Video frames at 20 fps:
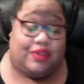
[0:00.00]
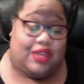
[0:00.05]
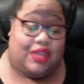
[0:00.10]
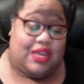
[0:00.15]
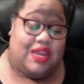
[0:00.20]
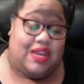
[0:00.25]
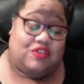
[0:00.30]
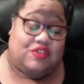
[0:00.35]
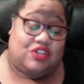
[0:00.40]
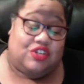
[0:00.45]

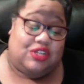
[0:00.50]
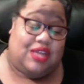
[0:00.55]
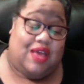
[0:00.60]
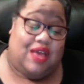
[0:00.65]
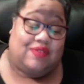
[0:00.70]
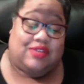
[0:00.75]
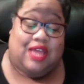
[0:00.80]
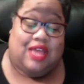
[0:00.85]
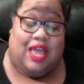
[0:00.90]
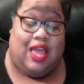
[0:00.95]
And if she
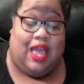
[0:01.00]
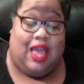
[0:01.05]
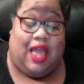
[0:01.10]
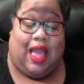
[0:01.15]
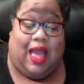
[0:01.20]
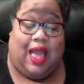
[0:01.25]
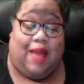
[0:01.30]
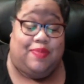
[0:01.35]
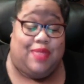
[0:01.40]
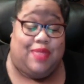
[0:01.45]
left,
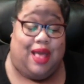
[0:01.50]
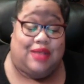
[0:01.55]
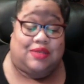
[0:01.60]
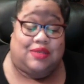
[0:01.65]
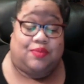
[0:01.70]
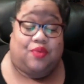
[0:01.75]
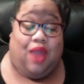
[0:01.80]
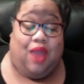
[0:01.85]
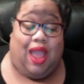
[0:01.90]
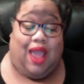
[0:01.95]
I'm not
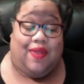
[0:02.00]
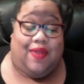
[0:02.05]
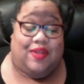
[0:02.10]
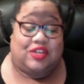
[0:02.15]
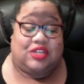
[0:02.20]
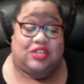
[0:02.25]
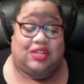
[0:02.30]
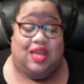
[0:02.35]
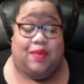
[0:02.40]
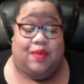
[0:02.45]
surprised that
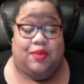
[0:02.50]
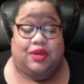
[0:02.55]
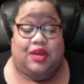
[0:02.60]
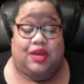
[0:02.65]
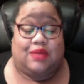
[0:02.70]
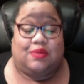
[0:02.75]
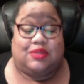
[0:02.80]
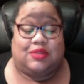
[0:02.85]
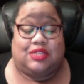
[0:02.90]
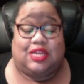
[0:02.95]
she left
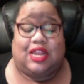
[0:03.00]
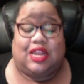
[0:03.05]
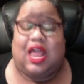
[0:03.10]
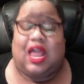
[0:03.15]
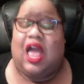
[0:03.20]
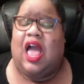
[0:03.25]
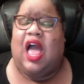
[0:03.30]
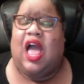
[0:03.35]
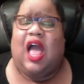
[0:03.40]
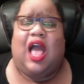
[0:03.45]
because you are saying
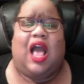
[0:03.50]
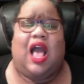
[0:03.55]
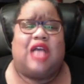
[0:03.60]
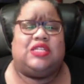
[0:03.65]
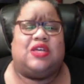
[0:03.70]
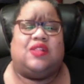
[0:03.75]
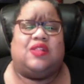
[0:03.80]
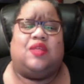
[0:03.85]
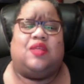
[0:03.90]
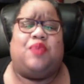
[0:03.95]
I
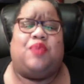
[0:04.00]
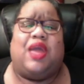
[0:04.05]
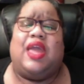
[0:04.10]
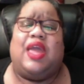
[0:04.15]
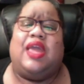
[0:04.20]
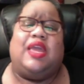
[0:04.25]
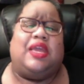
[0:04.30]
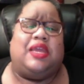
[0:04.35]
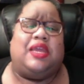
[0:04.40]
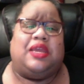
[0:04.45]
saw the
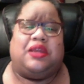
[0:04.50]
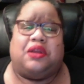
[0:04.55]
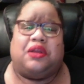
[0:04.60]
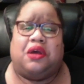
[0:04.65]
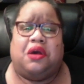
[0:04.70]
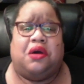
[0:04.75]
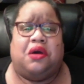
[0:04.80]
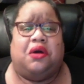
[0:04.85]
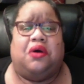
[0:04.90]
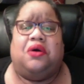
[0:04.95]
pain
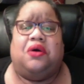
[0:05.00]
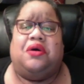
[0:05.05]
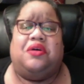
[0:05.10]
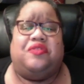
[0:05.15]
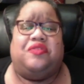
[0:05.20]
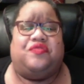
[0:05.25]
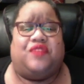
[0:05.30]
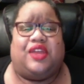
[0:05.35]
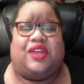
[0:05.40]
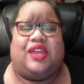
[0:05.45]
on
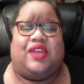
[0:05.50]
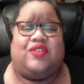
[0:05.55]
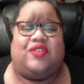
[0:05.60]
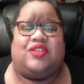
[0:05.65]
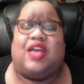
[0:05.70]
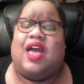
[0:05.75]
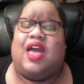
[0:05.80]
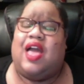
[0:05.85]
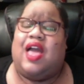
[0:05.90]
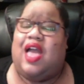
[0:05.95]
her
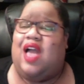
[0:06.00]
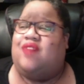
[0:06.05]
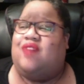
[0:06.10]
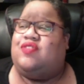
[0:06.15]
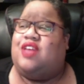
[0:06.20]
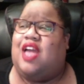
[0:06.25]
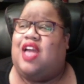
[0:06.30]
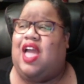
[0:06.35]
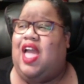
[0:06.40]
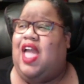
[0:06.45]
face
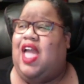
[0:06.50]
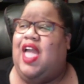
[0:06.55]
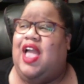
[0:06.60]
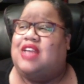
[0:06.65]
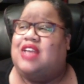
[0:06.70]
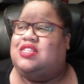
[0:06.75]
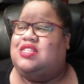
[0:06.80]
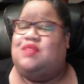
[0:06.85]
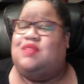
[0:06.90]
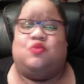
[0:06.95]
after
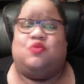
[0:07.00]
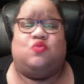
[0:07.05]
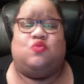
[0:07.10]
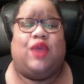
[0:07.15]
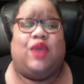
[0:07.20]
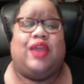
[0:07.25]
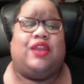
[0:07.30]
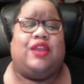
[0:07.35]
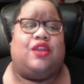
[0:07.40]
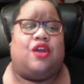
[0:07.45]
Ashley
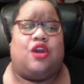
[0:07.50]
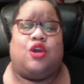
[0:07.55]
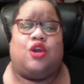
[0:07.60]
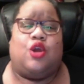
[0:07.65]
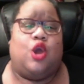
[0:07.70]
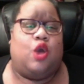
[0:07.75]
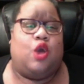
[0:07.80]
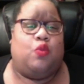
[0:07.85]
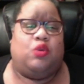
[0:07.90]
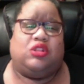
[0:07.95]
berated her
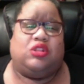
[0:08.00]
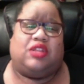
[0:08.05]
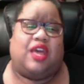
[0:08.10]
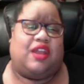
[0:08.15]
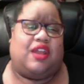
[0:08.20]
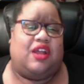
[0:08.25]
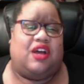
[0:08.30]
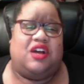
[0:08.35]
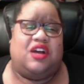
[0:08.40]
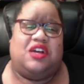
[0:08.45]
with
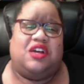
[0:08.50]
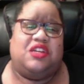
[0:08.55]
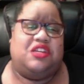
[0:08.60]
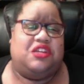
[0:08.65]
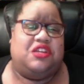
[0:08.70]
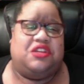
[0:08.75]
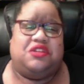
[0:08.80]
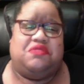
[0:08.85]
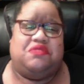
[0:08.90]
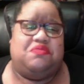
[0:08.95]
that
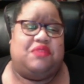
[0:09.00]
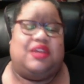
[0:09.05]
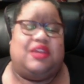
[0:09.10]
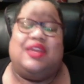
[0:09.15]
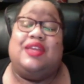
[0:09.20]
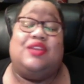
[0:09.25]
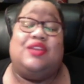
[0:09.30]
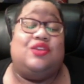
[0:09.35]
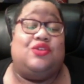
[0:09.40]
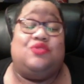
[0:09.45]
unhum
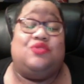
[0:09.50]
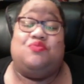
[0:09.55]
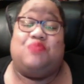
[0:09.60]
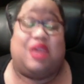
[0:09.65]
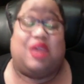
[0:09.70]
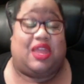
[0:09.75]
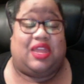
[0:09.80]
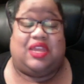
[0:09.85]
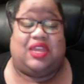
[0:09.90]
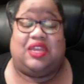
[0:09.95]

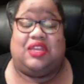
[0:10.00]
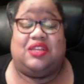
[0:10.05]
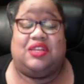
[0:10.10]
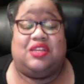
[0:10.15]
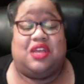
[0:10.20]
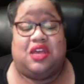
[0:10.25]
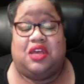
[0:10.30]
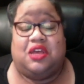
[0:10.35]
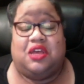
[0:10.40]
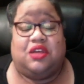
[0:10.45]
inhumane,
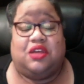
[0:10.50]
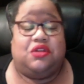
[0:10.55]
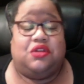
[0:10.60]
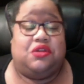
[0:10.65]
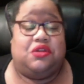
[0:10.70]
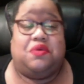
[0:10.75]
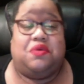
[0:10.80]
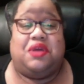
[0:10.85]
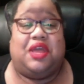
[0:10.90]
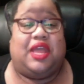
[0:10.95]
you
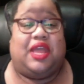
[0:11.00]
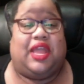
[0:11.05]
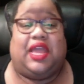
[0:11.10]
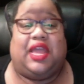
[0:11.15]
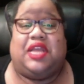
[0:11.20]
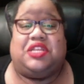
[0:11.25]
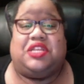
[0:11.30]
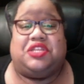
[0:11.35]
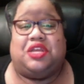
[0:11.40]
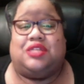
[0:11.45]
know,
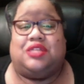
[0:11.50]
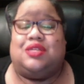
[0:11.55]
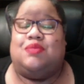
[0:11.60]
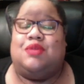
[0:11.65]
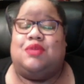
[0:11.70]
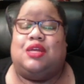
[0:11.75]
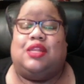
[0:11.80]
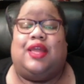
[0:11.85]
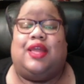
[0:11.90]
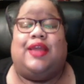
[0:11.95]
antics. I'm
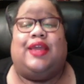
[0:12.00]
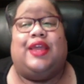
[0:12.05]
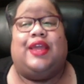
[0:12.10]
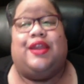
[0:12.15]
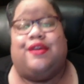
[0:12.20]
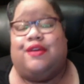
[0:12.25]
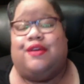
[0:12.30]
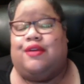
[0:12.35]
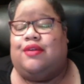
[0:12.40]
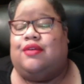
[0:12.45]
looking like
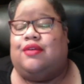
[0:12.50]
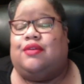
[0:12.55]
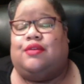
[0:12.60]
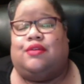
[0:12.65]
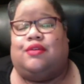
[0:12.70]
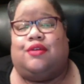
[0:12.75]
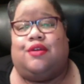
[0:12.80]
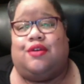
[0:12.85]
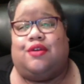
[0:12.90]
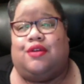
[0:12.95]
Karen,
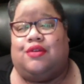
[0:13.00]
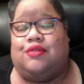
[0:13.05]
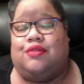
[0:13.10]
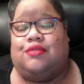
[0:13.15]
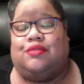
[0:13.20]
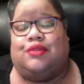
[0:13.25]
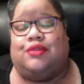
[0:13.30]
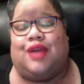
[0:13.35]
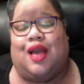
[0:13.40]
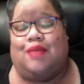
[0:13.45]
girl,
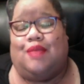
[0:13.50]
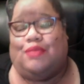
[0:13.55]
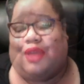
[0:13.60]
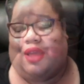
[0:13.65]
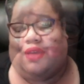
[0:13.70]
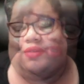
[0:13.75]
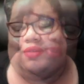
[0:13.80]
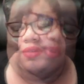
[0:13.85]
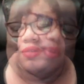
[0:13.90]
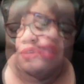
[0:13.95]
calm down.